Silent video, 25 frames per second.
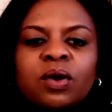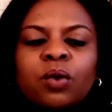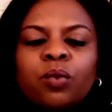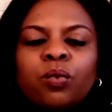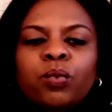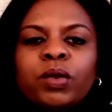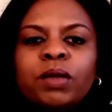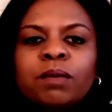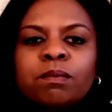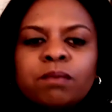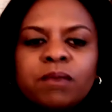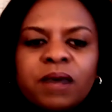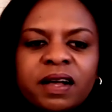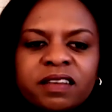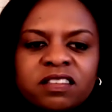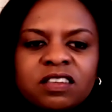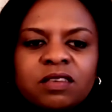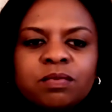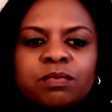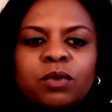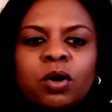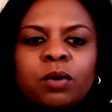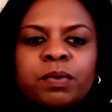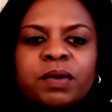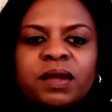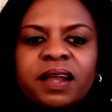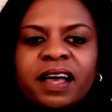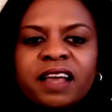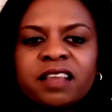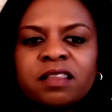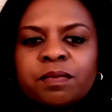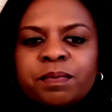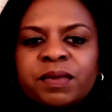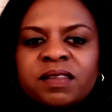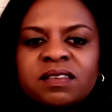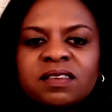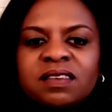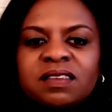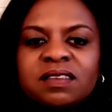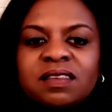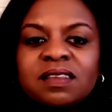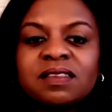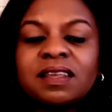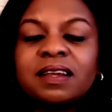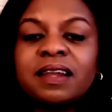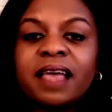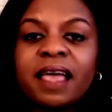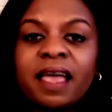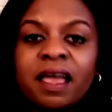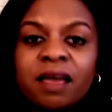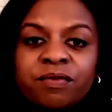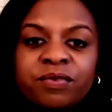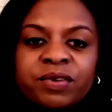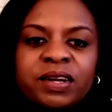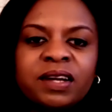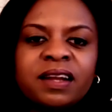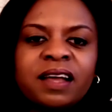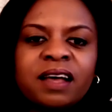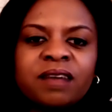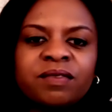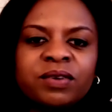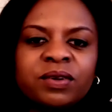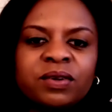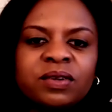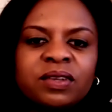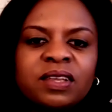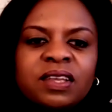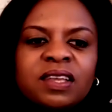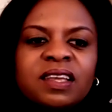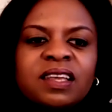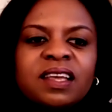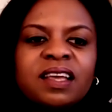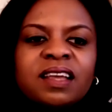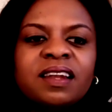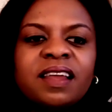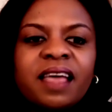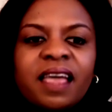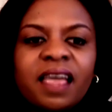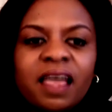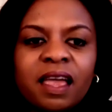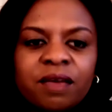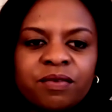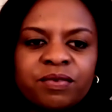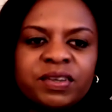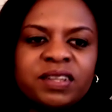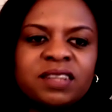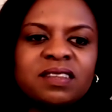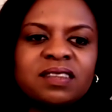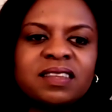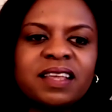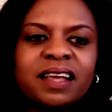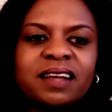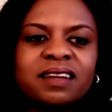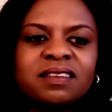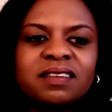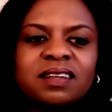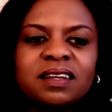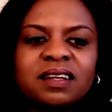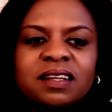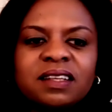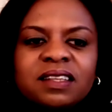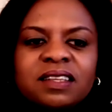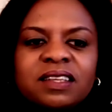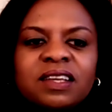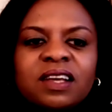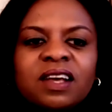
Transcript: we must mobilize businesses at every level, in every sector,